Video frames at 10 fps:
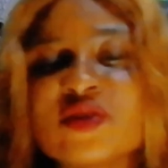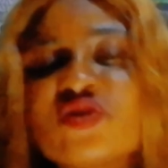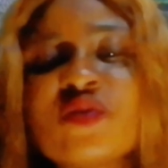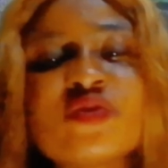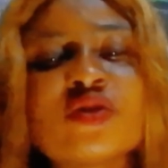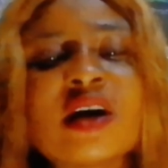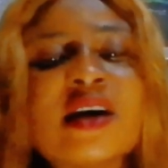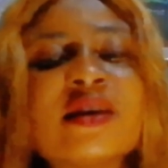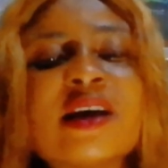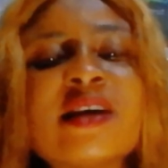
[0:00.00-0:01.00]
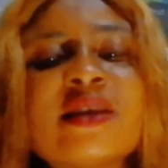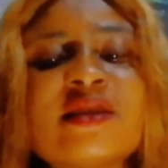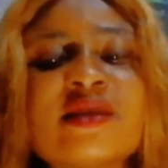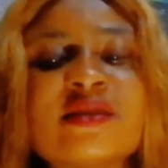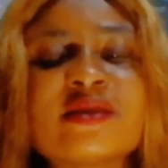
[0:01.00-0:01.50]
Drop your
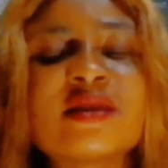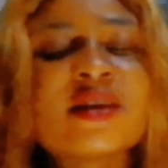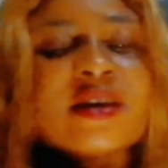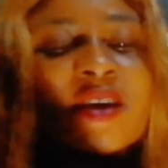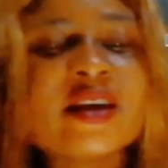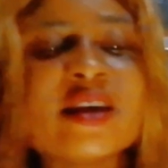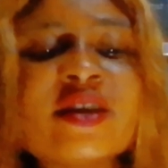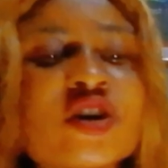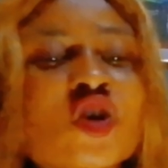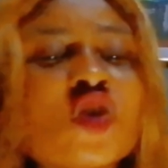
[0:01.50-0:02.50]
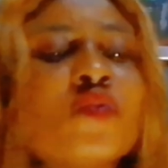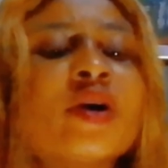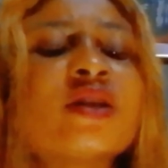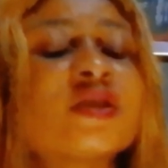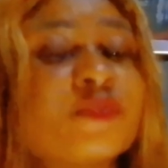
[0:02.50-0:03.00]
ideas in the
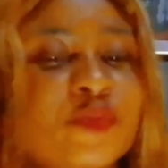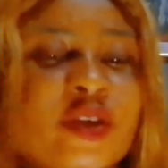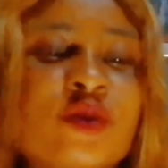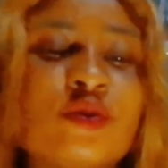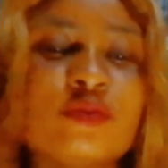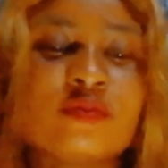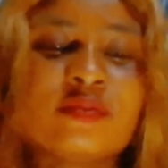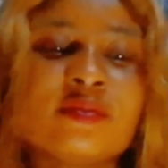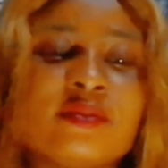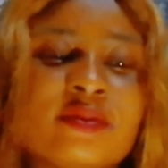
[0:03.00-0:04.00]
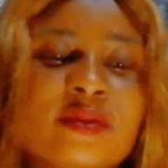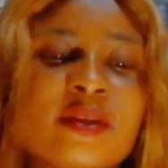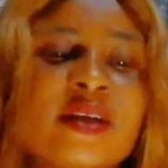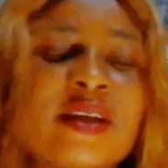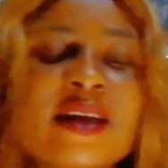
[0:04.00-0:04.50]
comments below.
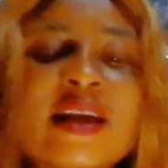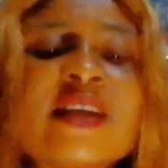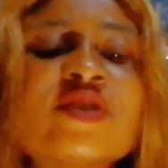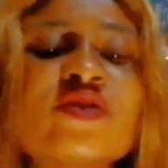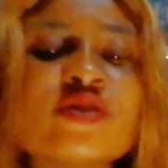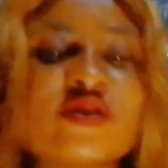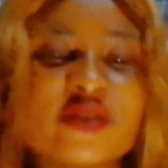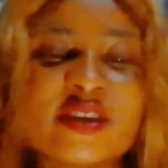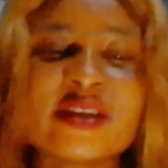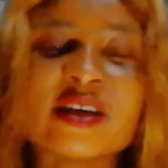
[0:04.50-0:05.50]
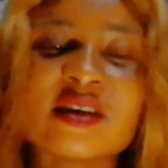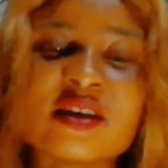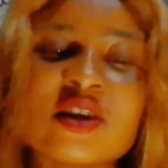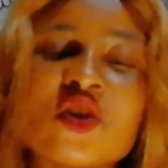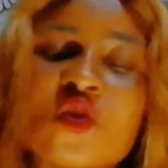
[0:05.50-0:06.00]
Let's grow together,
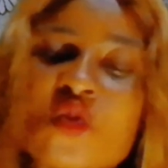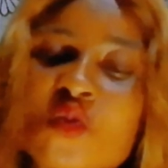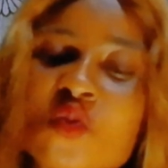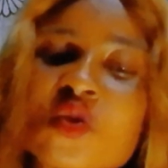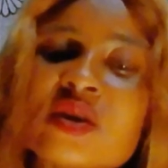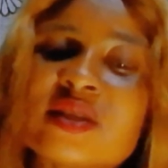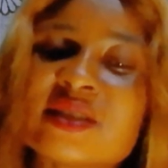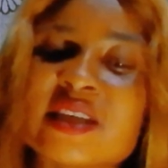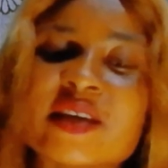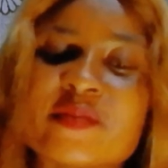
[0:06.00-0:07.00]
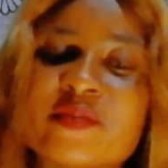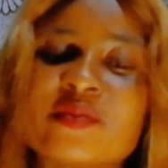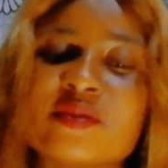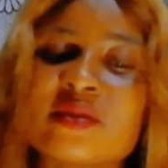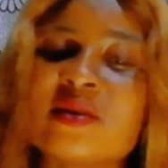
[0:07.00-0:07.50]
one step,
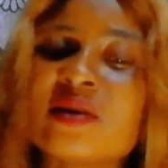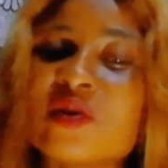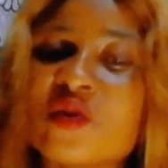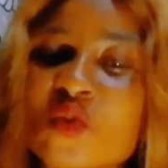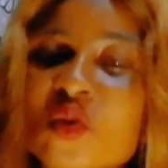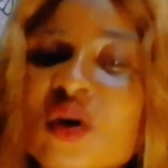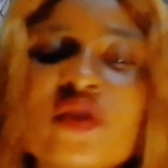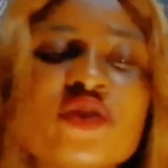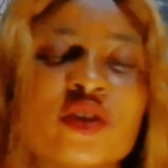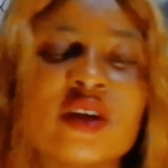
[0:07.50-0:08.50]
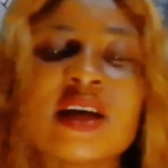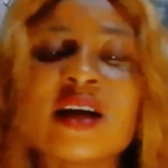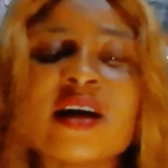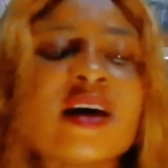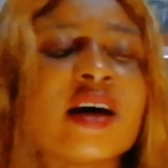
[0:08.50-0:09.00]
$1
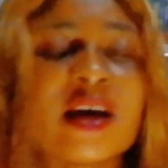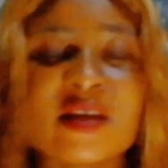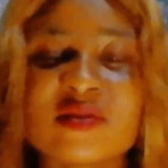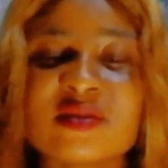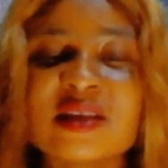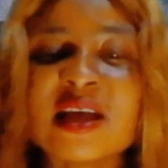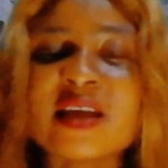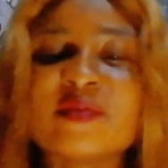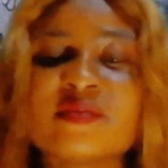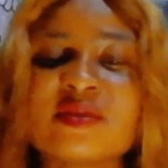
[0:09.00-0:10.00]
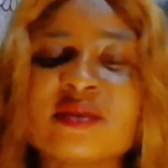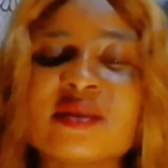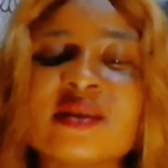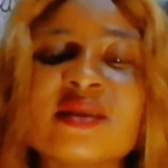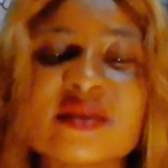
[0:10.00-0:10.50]
at a time.
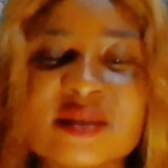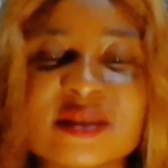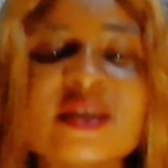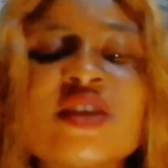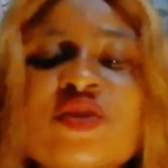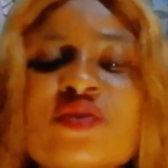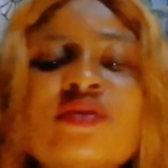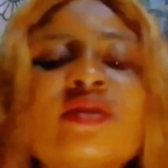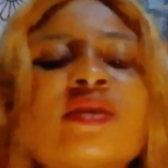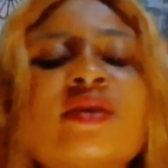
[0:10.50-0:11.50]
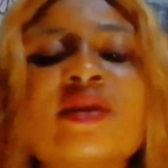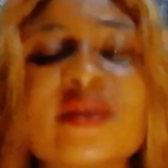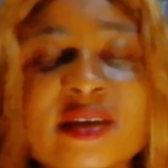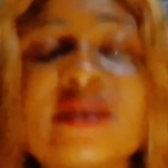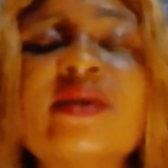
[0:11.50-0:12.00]
See you
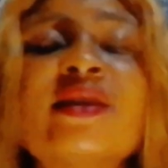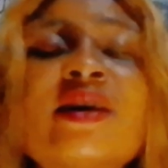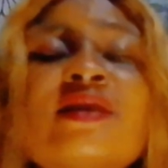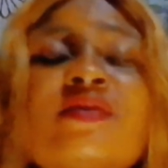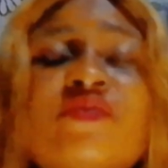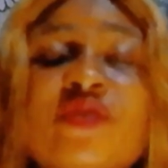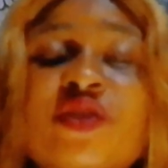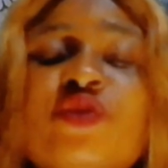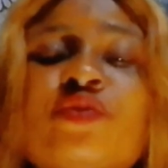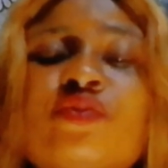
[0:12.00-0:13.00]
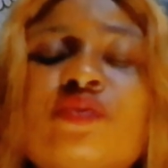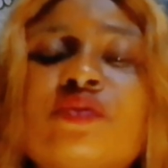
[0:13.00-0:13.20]
in the next video.